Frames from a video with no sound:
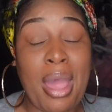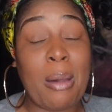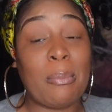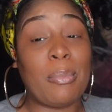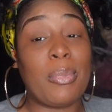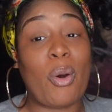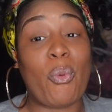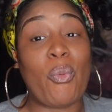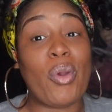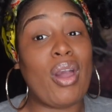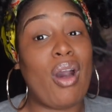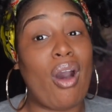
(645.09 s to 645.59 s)

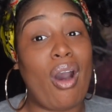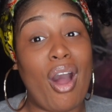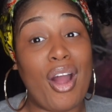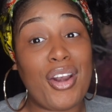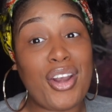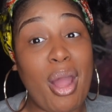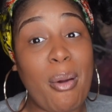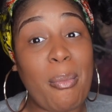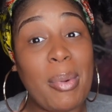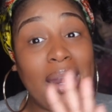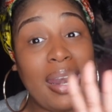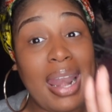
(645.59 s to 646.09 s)
But we all
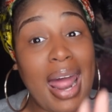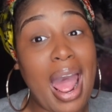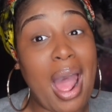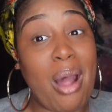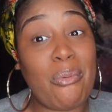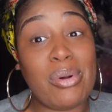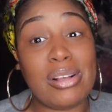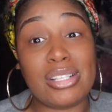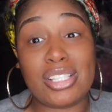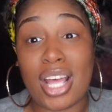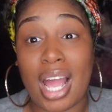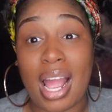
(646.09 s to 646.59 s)
know Milan
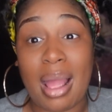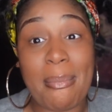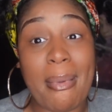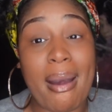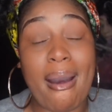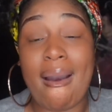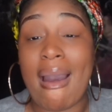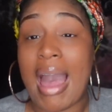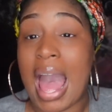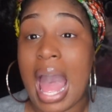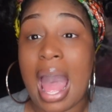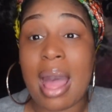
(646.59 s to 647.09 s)
was talking
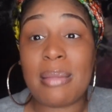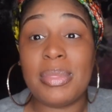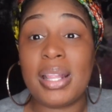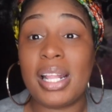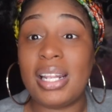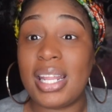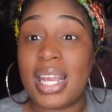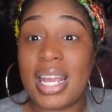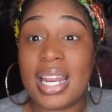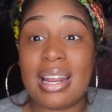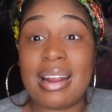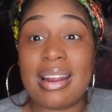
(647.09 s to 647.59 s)
about, I'm the
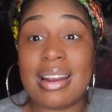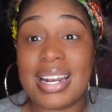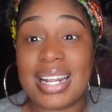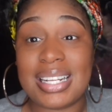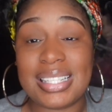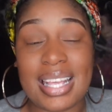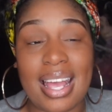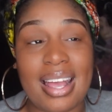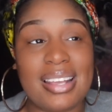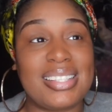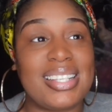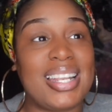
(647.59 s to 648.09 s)
leader in this
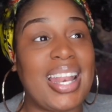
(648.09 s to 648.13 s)
house.